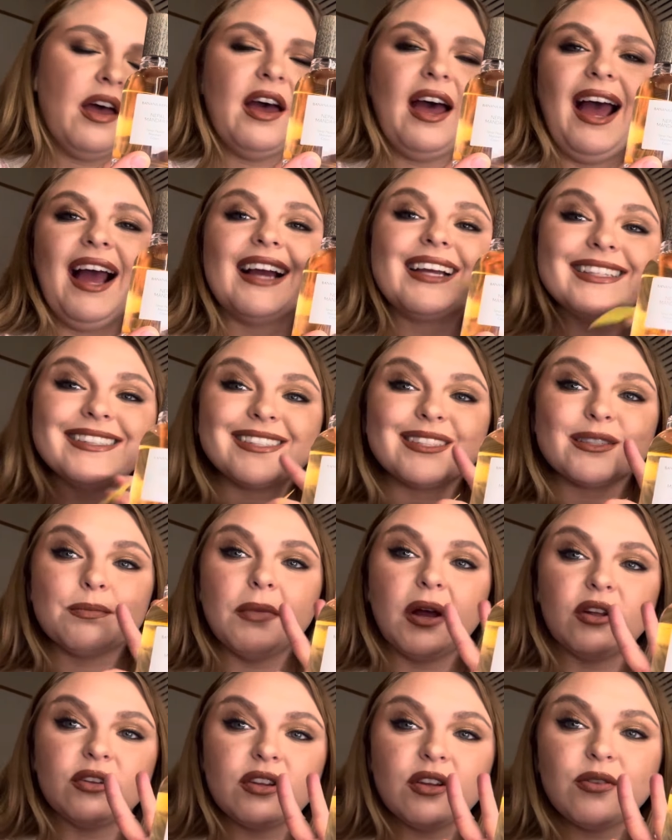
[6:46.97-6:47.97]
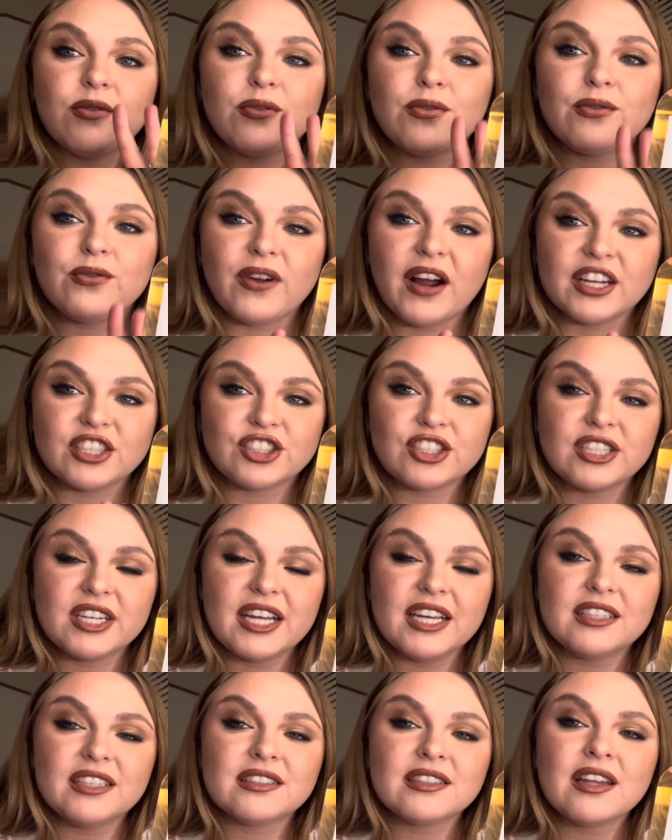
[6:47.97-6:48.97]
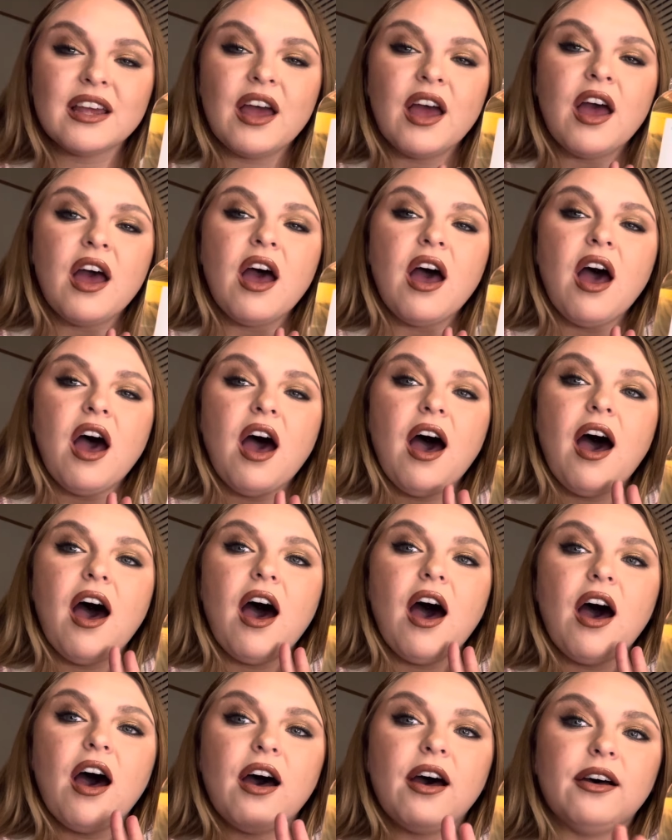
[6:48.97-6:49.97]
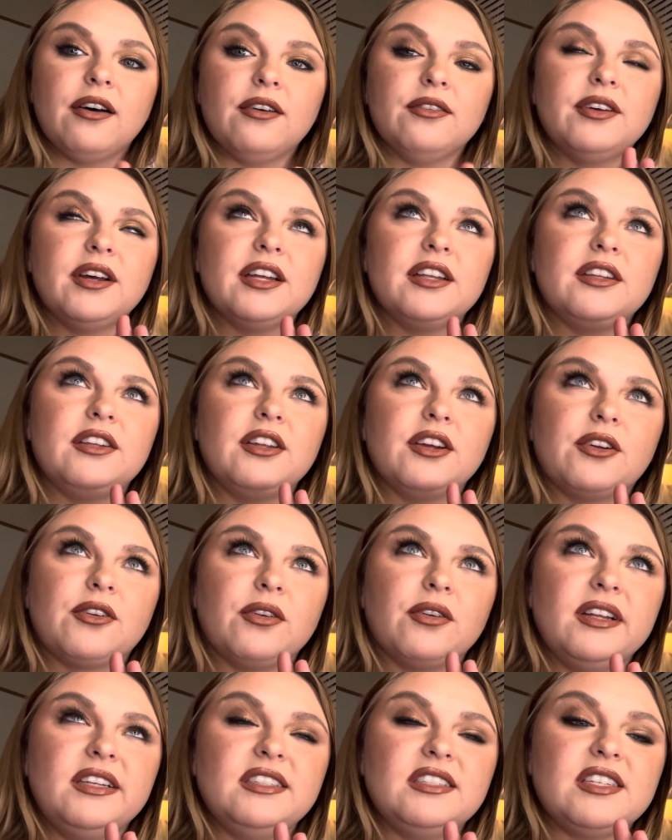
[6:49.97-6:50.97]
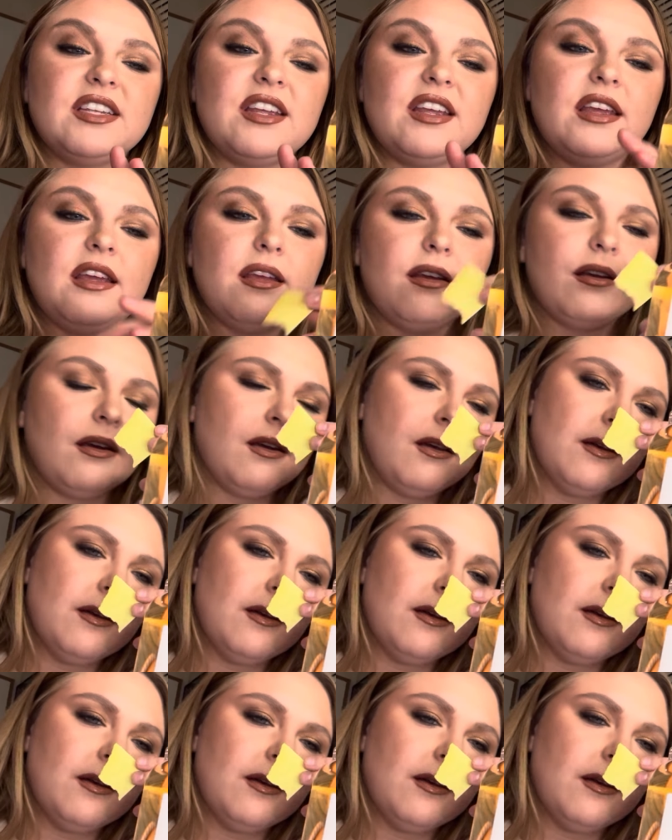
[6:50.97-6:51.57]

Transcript: I can smell the freshness of the green tea.